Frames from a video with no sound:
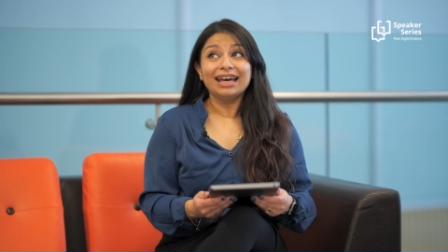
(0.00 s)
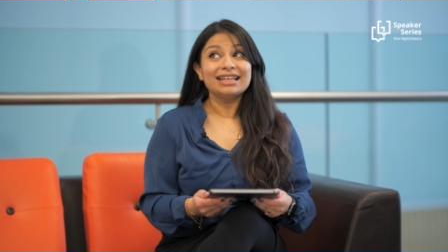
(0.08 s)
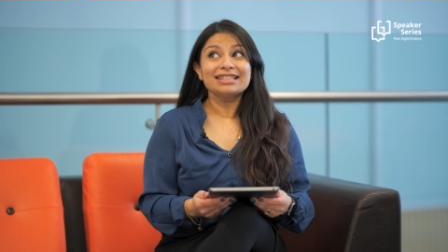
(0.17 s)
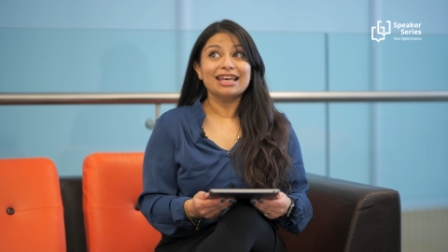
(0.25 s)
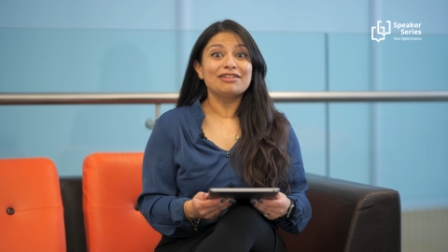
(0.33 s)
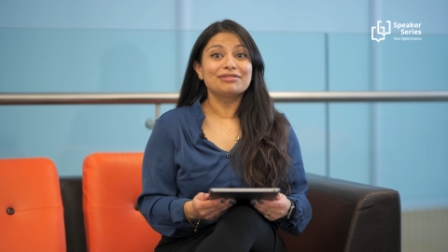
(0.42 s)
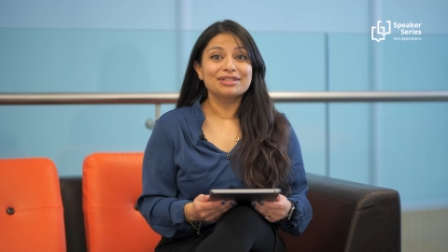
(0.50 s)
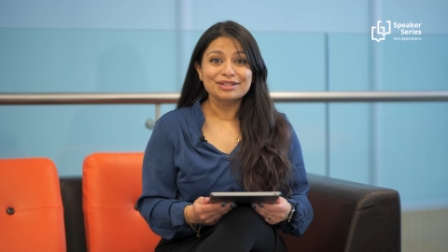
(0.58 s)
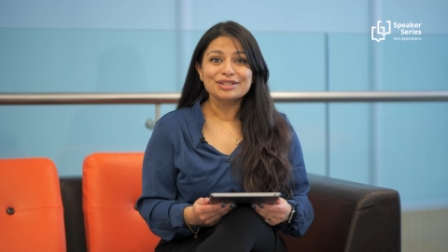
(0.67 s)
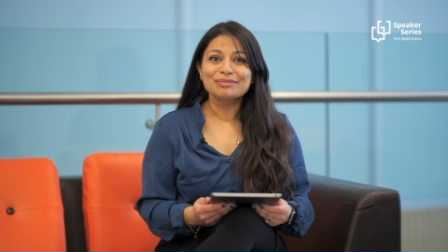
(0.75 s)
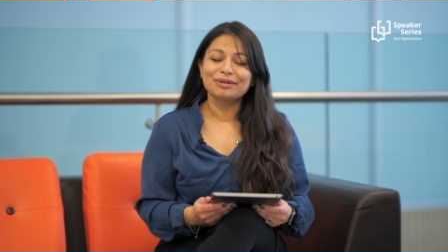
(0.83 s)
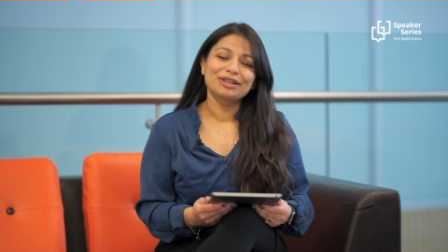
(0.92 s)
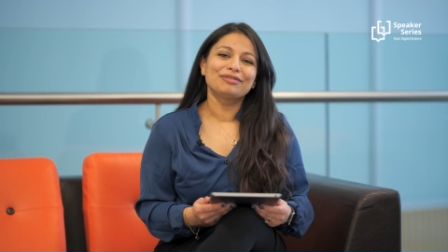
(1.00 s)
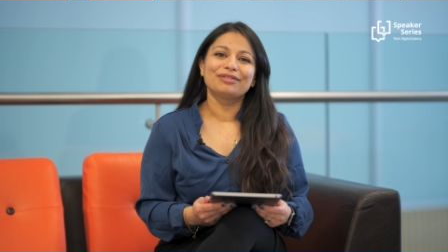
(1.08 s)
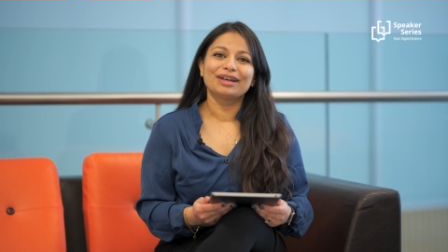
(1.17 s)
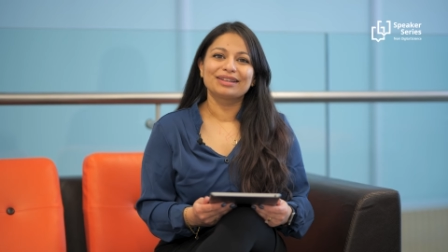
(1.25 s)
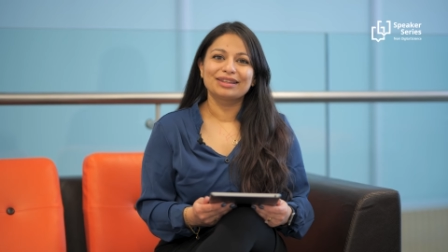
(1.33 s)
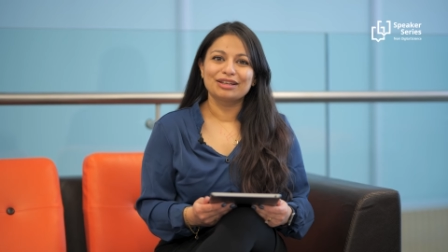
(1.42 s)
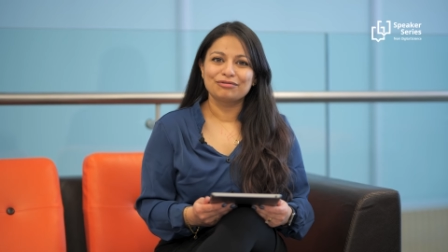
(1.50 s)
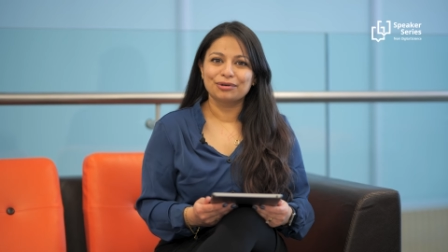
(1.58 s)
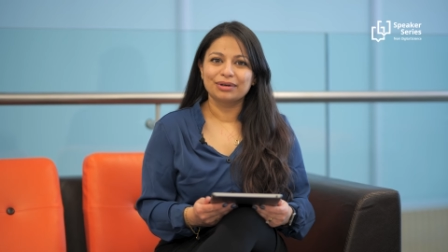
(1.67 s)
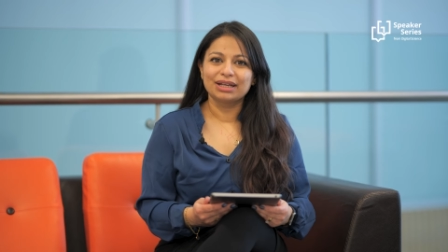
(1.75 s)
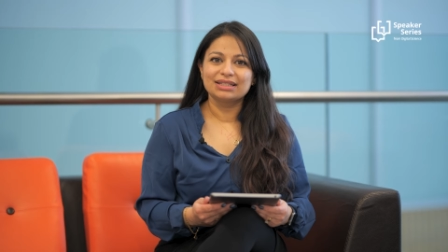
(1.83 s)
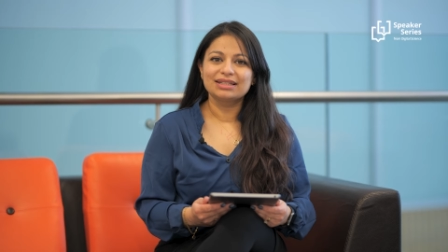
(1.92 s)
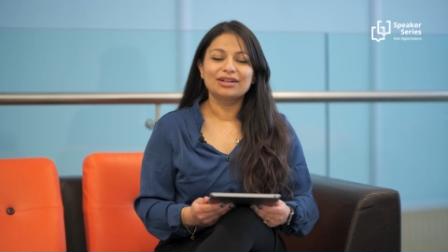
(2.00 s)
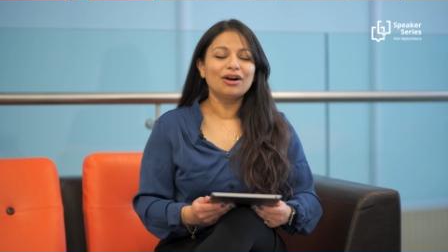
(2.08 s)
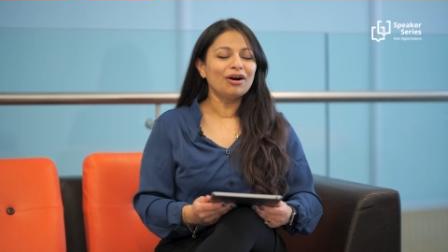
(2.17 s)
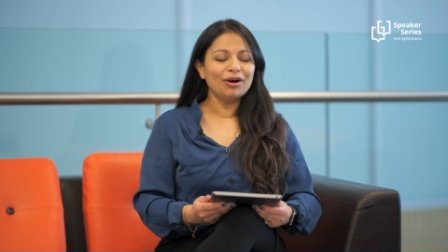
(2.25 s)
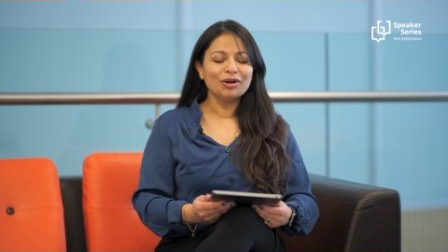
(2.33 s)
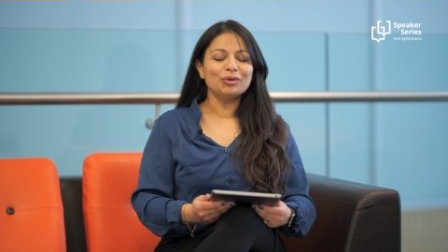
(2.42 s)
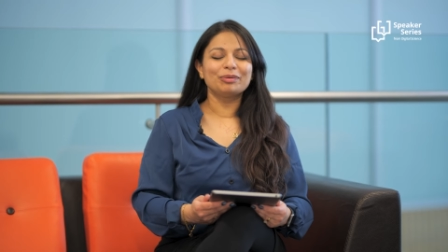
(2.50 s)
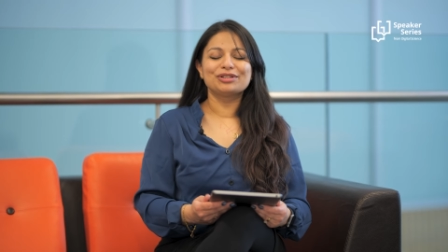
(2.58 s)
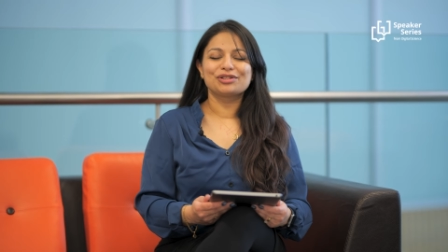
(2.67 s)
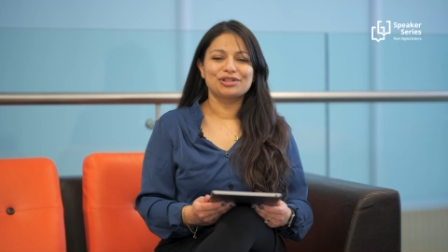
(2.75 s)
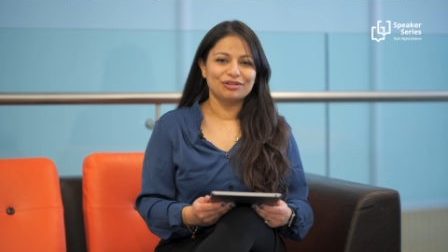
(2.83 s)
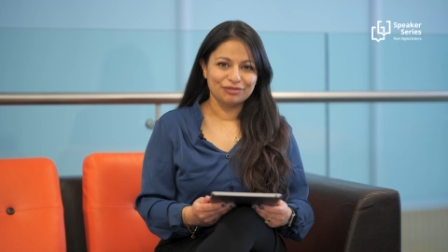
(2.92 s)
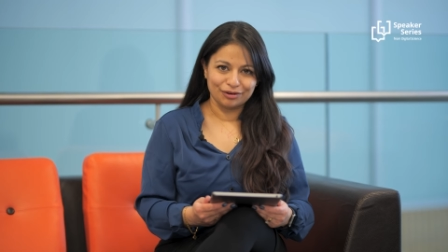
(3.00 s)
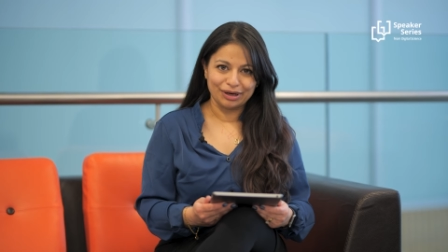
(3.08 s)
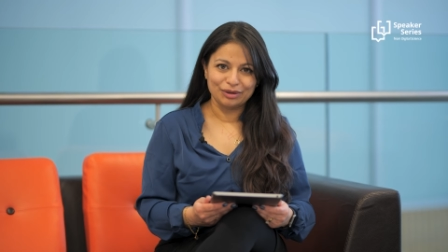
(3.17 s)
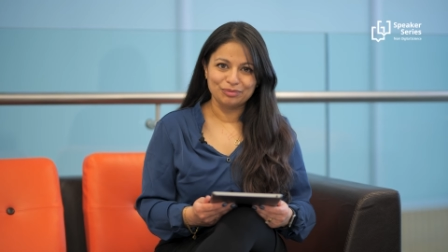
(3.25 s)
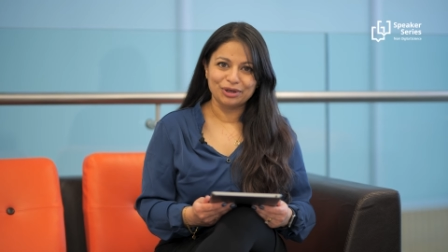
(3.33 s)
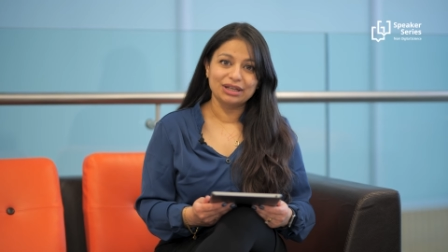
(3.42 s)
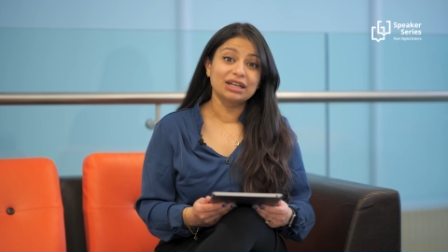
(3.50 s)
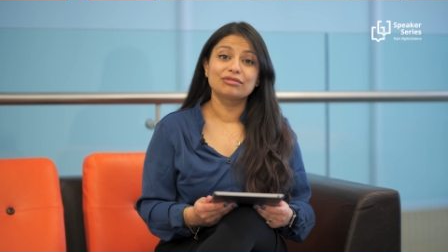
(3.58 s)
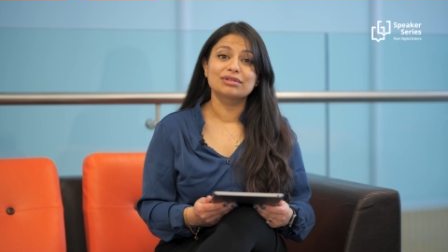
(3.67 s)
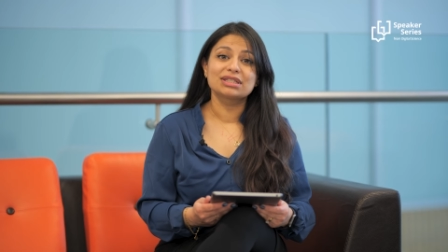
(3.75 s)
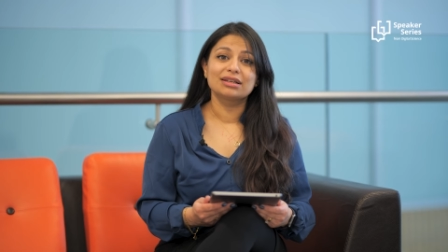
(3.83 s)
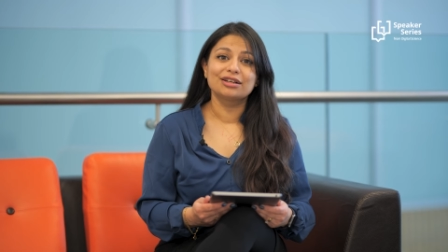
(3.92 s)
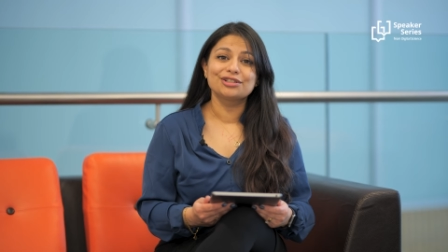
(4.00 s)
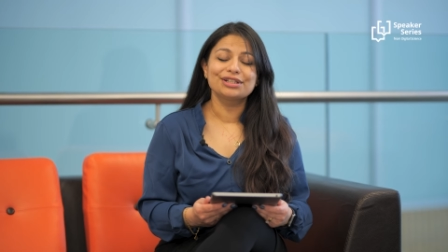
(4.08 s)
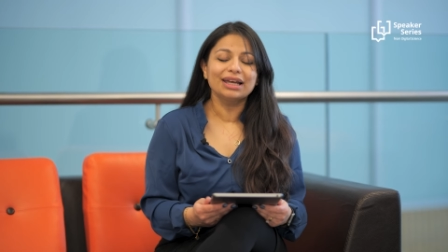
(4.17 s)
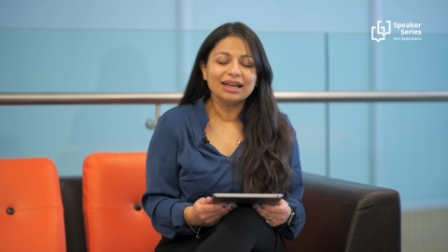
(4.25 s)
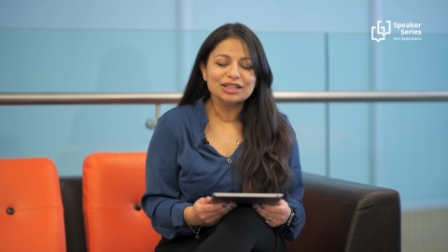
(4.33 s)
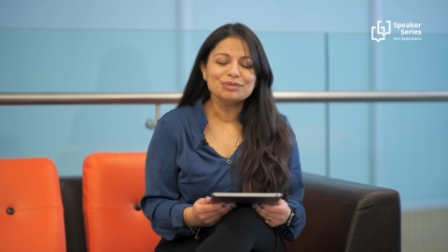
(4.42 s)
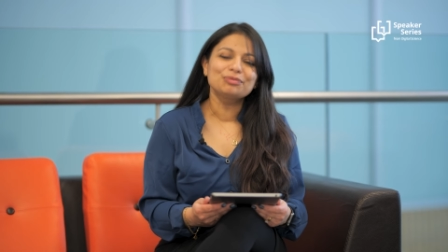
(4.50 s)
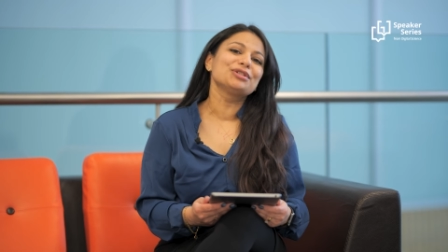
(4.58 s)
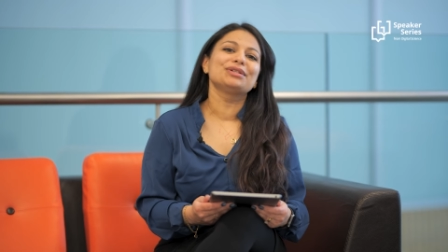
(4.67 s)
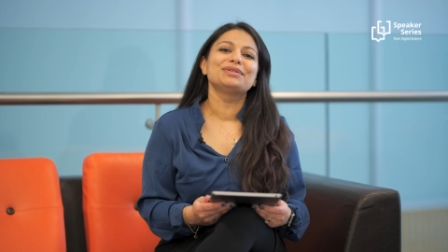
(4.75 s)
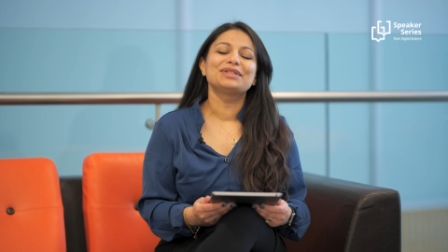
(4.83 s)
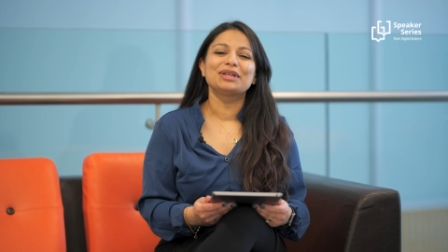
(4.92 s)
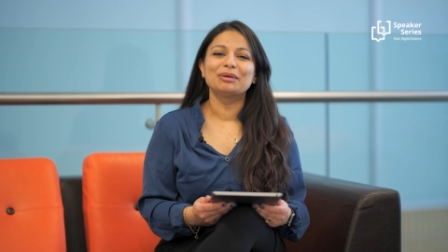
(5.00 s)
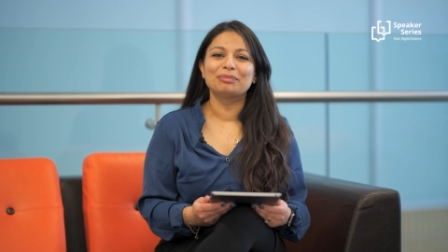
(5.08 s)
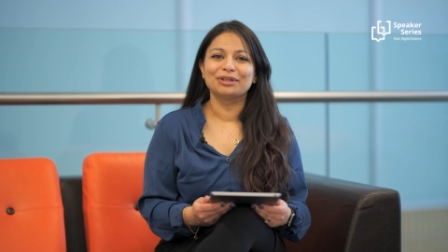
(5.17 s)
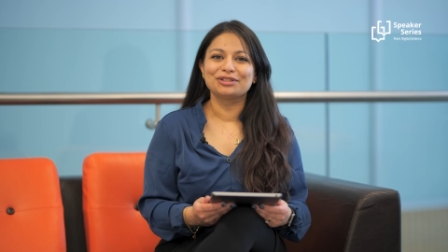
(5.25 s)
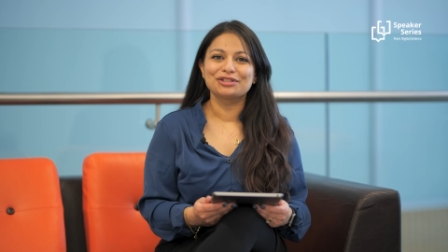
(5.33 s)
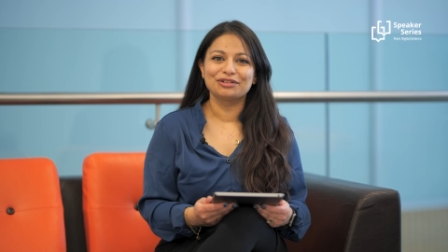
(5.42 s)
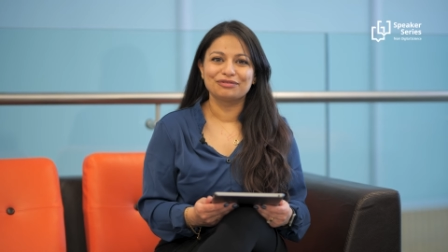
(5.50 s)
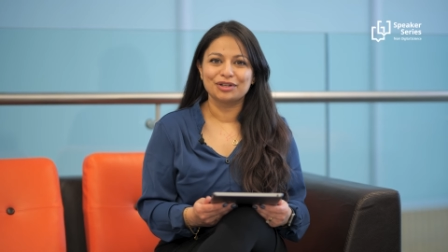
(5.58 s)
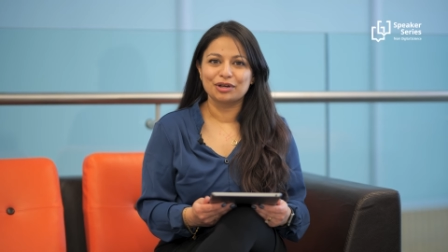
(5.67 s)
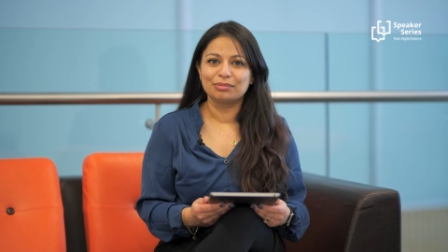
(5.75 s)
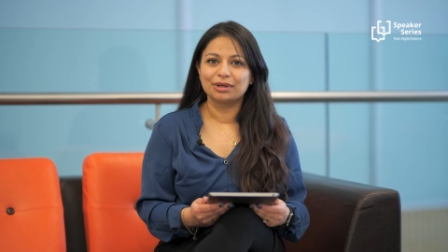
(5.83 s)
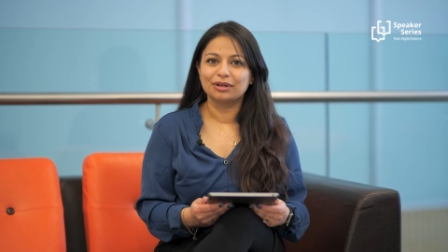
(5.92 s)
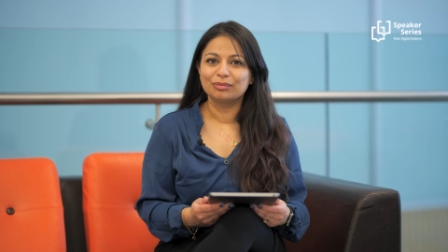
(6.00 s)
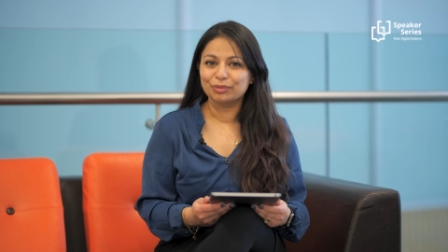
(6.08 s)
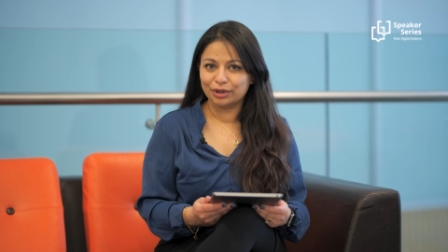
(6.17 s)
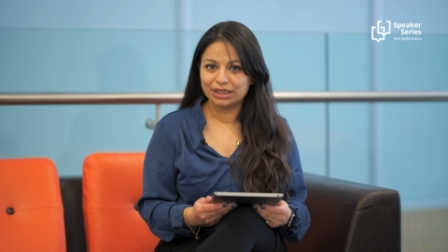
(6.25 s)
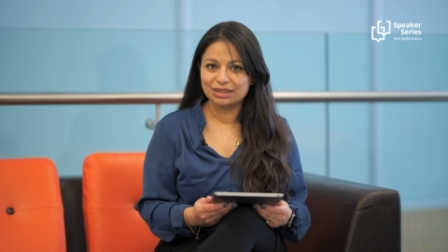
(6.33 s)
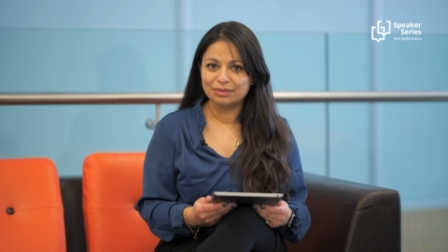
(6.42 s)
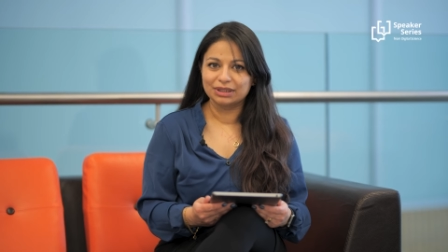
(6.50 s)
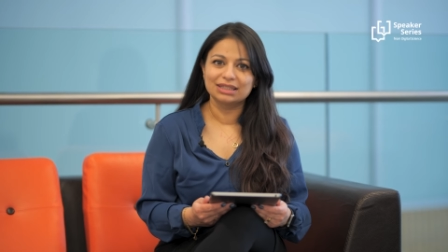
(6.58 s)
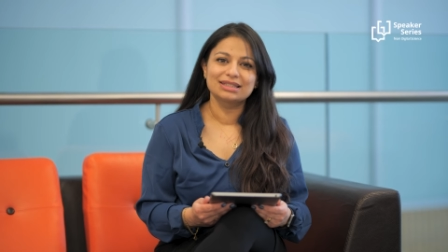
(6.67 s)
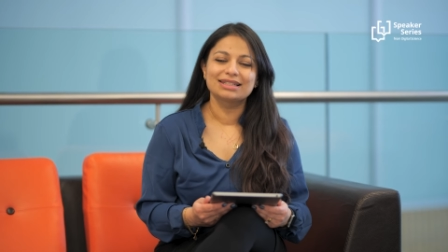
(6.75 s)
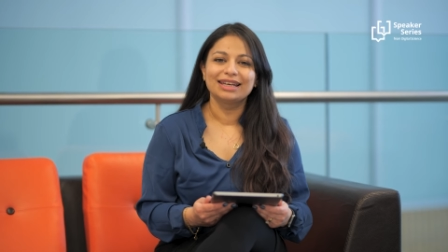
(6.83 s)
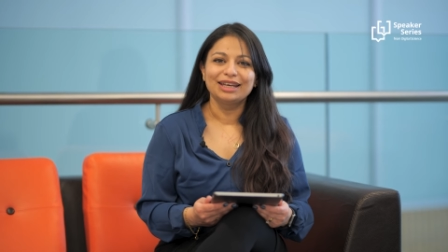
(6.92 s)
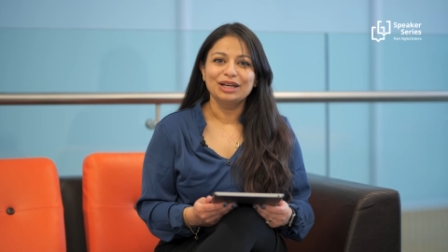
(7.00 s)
as evidenced by the fact that they've created a whole bunch of groundbreaking research and produced a bunch of Nobel Prize winners.